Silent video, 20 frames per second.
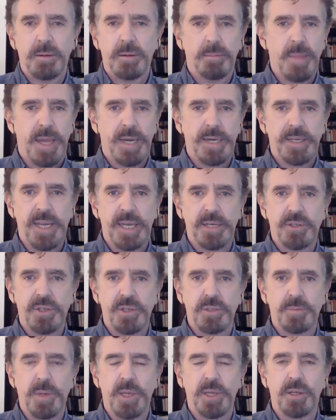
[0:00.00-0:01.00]
meditation
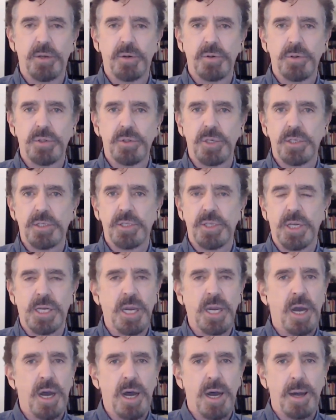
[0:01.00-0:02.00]
has been used just to
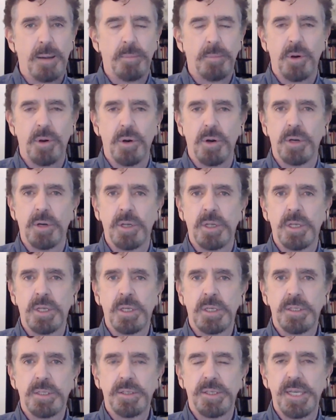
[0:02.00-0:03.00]
calm or
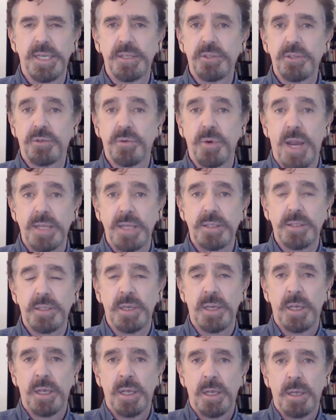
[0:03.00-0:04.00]
de-stress,
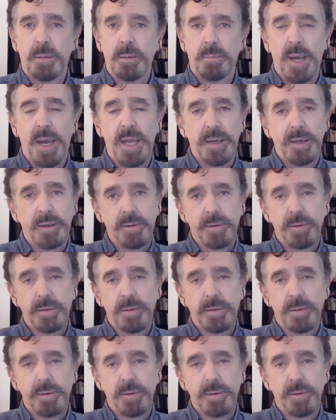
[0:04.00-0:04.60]
but